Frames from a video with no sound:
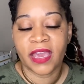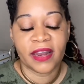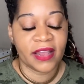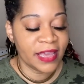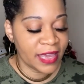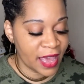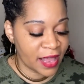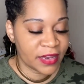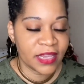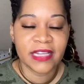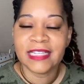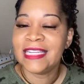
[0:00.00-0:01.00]
Again,
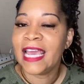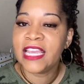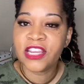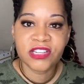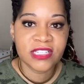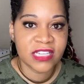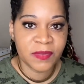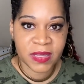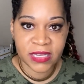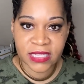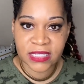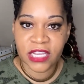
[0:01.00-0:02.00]
take your
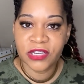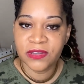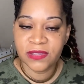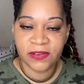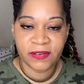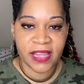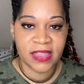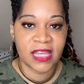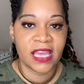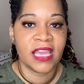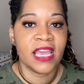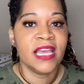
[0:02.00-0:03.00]
stimulus and do the right thing.